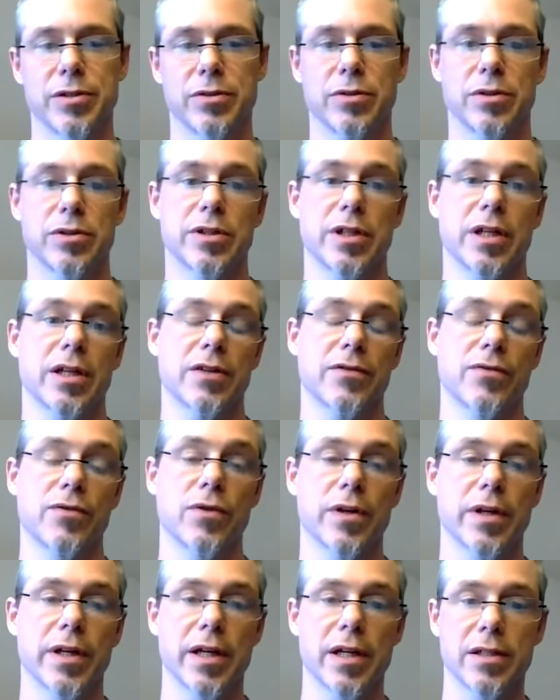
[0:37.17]
quadratic
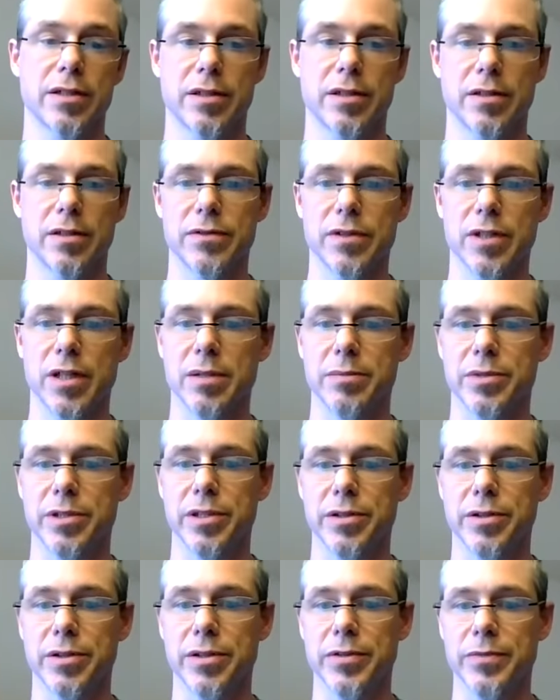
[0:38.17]
forecasting of time
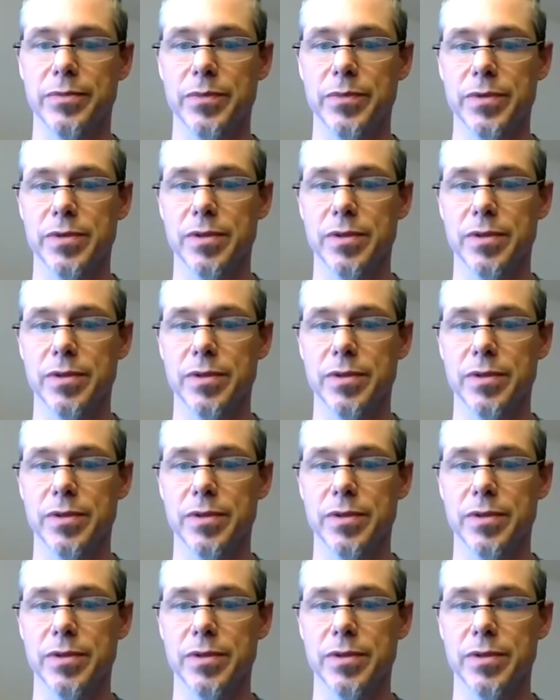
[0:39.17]
series.